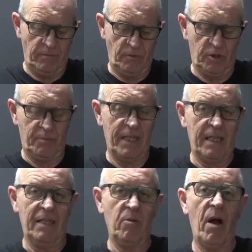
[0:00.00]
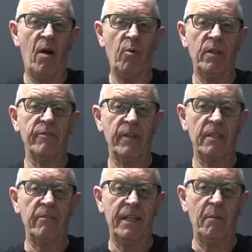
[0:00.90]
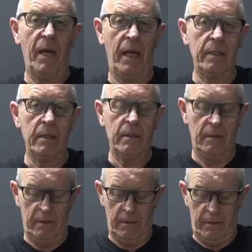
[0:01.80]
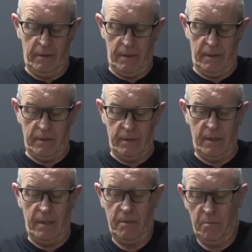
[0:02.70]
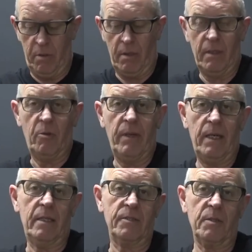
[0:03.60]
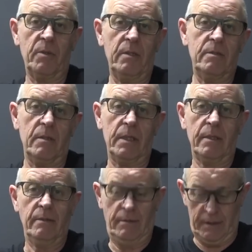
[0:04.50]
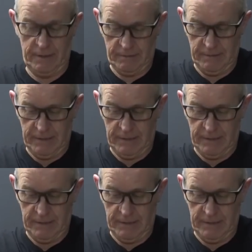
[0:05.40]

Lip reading: Just make a little hole with your finger in the bag and pull a little bit out and see what it looks like, you know.